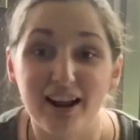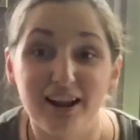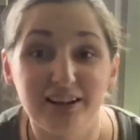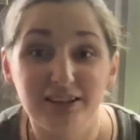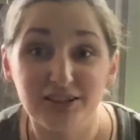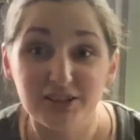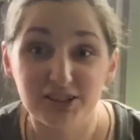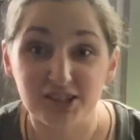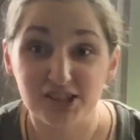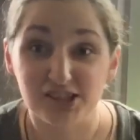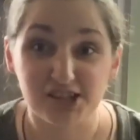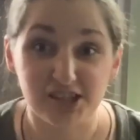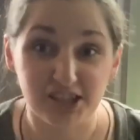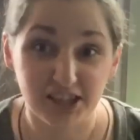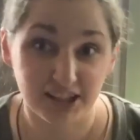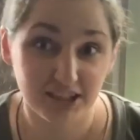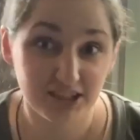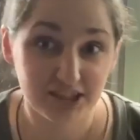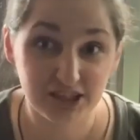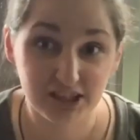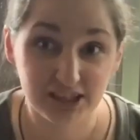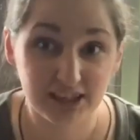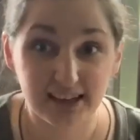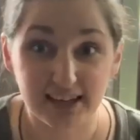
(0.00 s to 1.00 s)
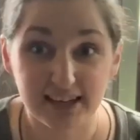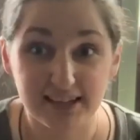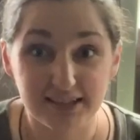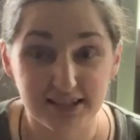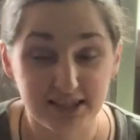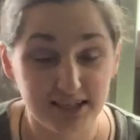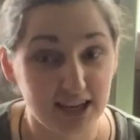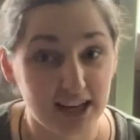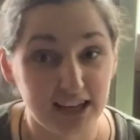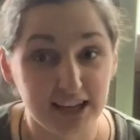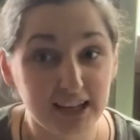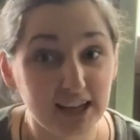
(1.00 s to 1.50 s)
And you just like can
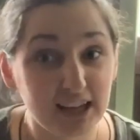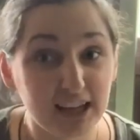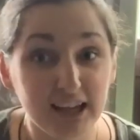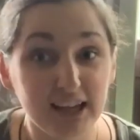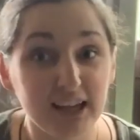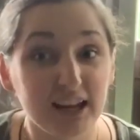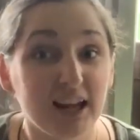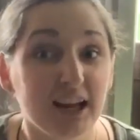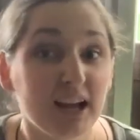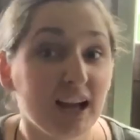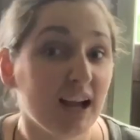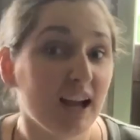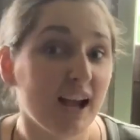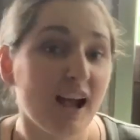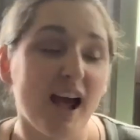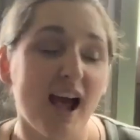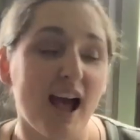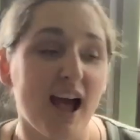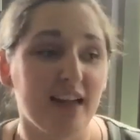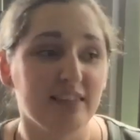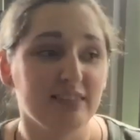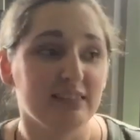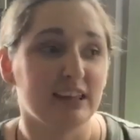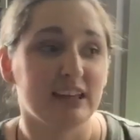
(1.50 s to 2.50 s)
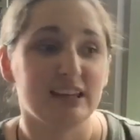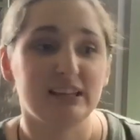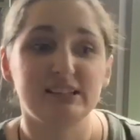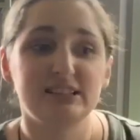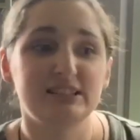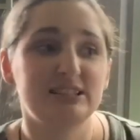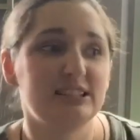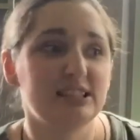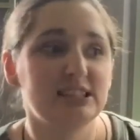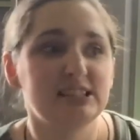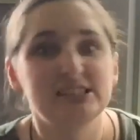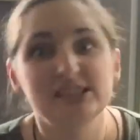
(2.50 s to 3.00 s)
shake it and like
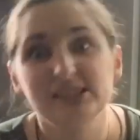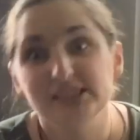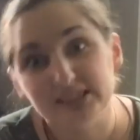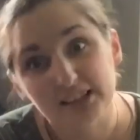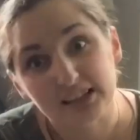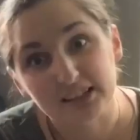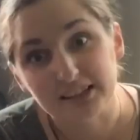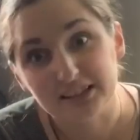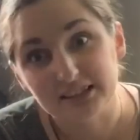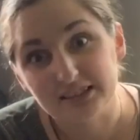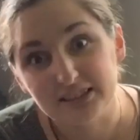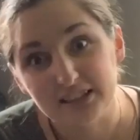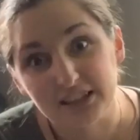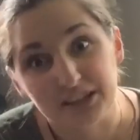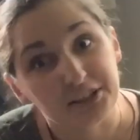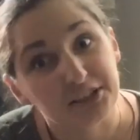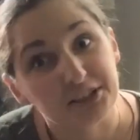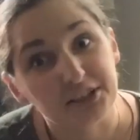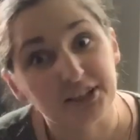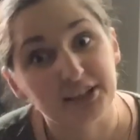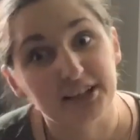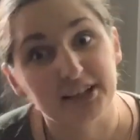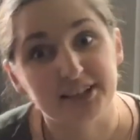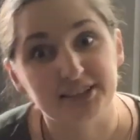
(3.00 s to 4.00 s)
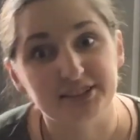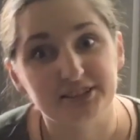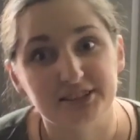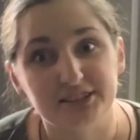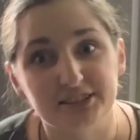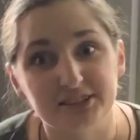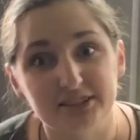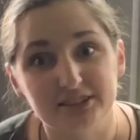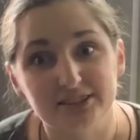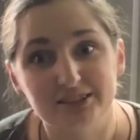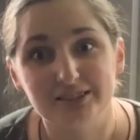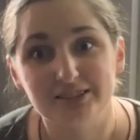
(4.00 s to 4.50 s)
sixty seconds later
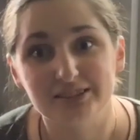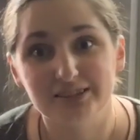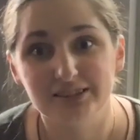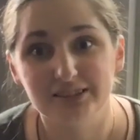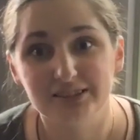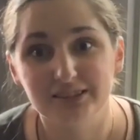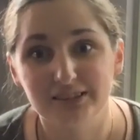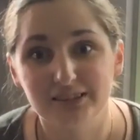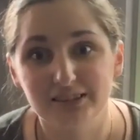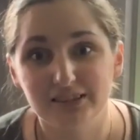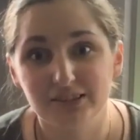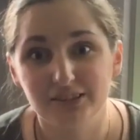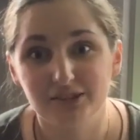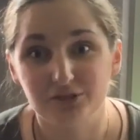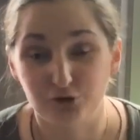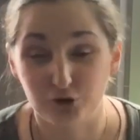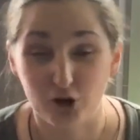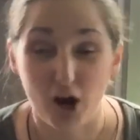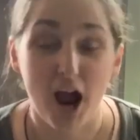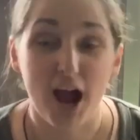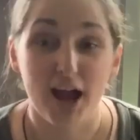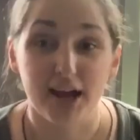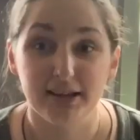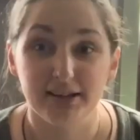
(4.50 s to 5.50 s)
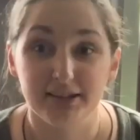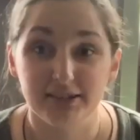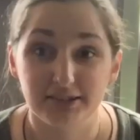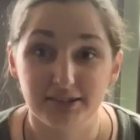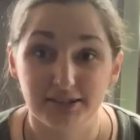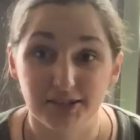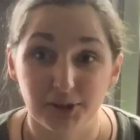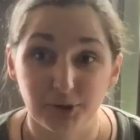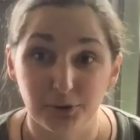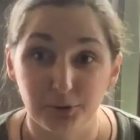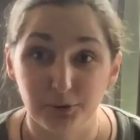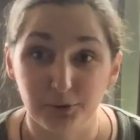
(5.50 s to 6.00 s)
it's dry,
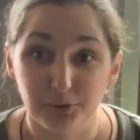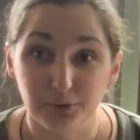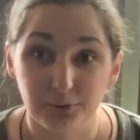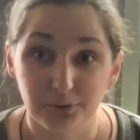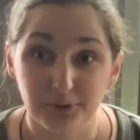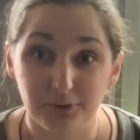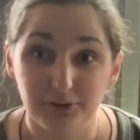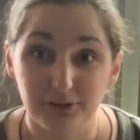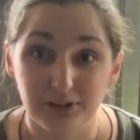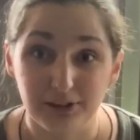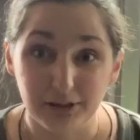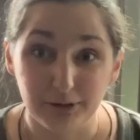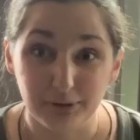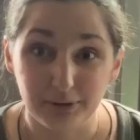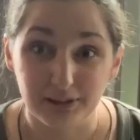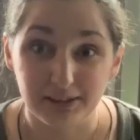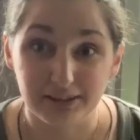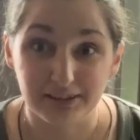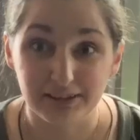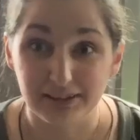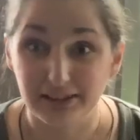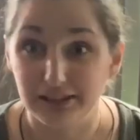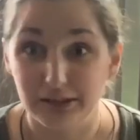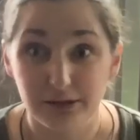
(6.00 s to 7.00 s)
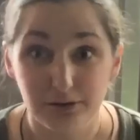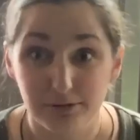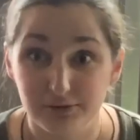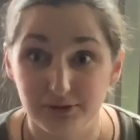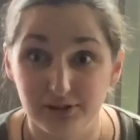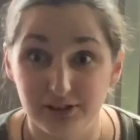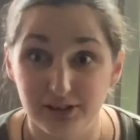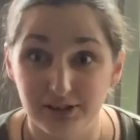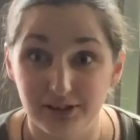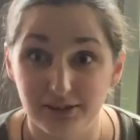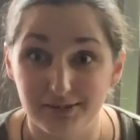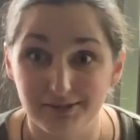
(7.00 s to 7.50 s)
so you can use
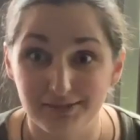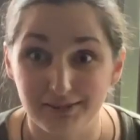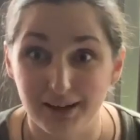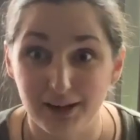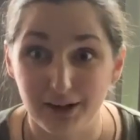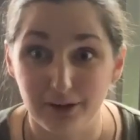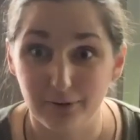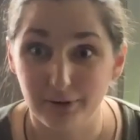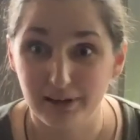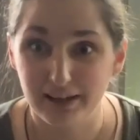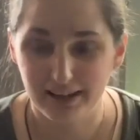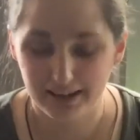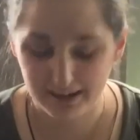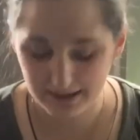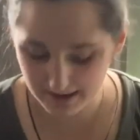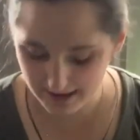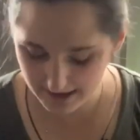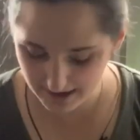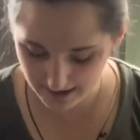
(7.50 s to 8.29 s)
it right away.